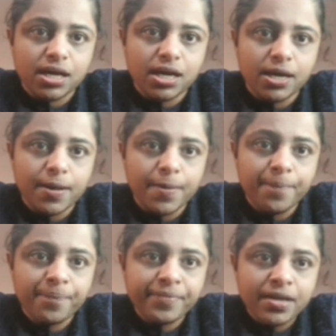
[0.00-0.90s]

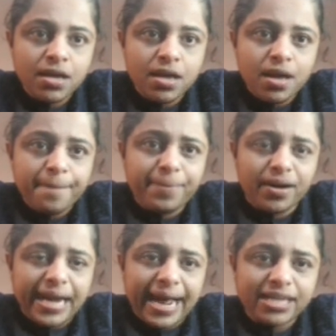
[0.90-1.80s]

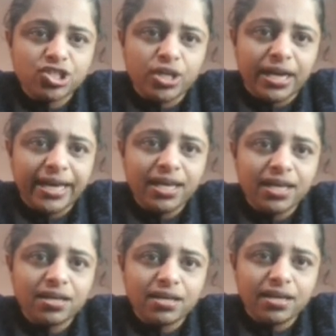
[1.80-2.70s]
but actually
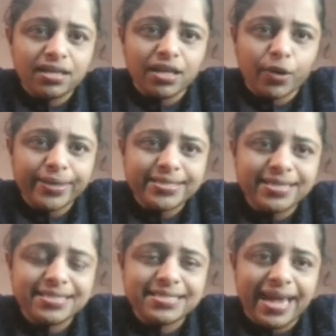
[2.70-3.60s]
the question
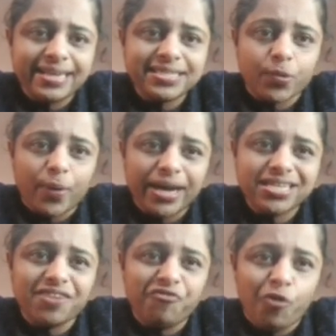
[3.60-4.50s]
is says
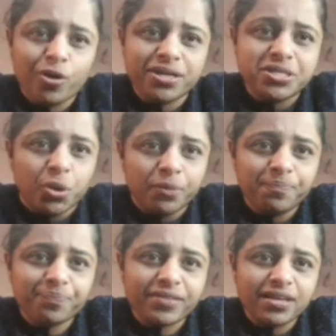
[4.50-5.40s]
write a focus on.
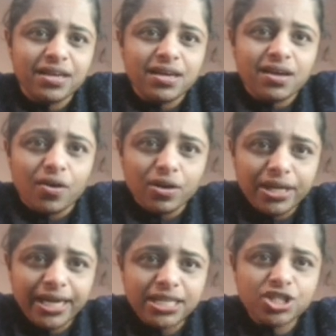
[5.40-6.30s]

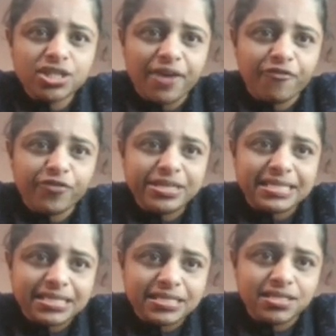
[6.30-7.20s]
Each and every
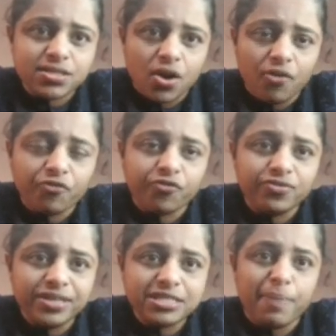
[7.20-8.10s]
sentence of
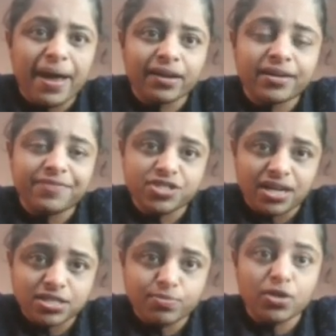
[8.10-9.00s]
this paragraph
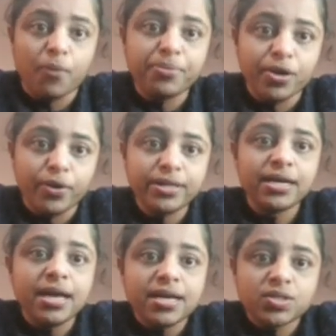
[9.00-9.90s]
starts with opioid,
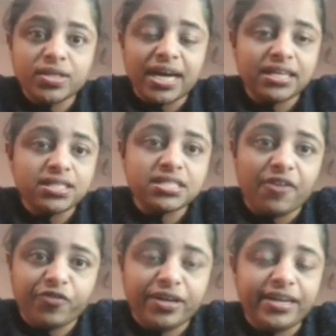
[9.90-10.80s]
so that is
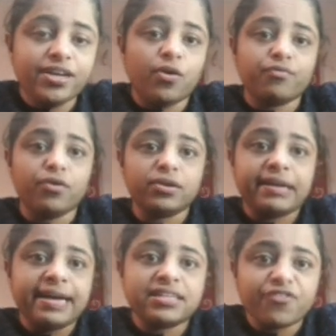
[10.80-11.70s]
definitely not what the
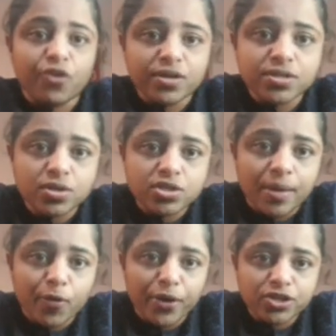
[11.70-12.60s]
writer focus on. So
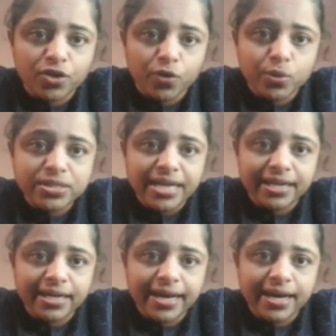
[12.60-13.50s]
I'm going to close
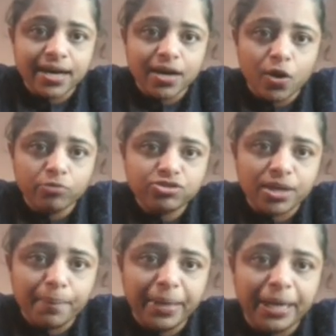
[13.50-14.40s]
that
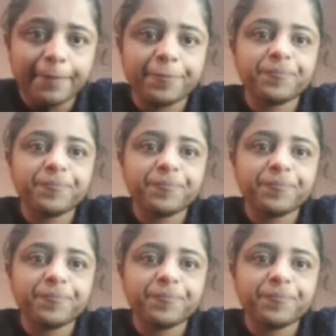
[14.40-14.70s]
option B.